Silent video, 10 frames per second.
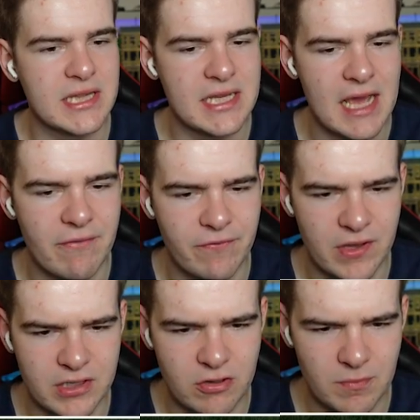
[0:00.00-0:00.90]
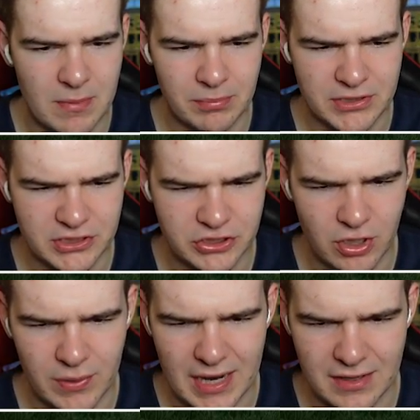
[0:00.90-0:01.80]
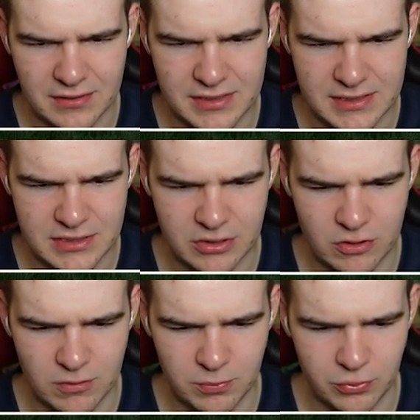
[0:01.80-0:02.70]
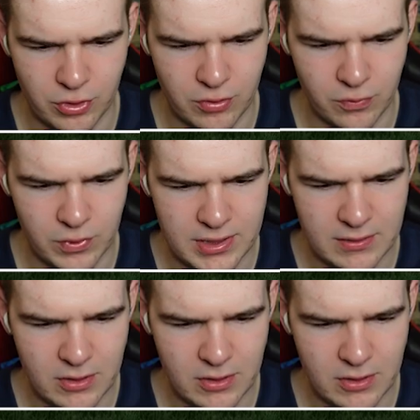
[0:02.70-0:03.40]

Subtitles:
the FA Cup. I'm pretty sure we had a decent cup run. We